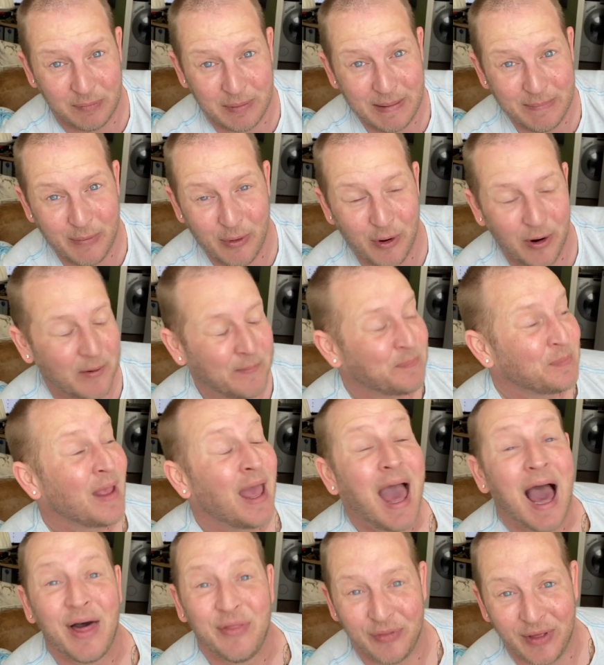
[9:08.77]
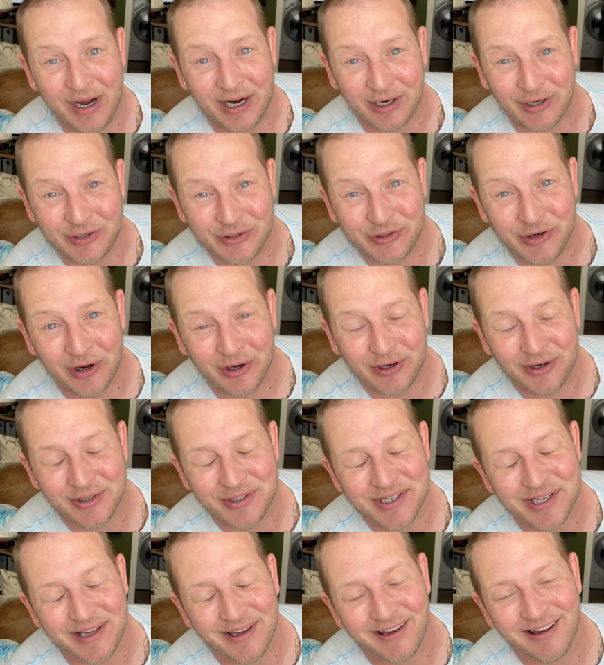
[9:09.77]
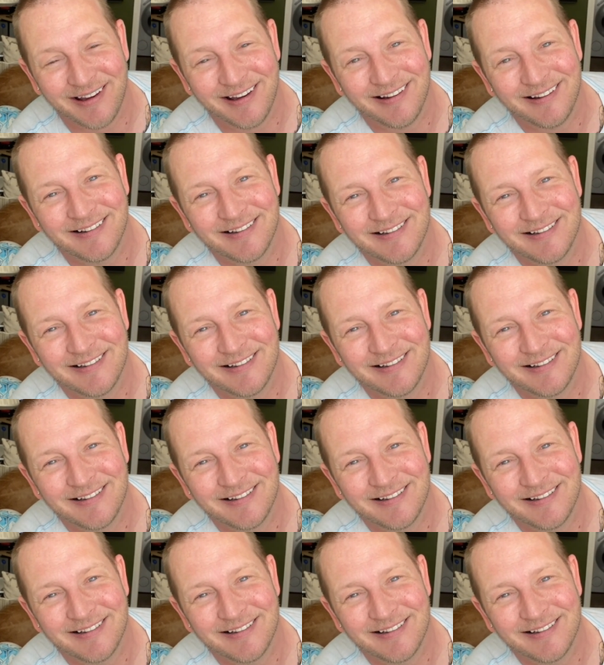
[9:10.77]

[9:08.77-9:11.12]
bit more, and then I'm gonna start cutting her.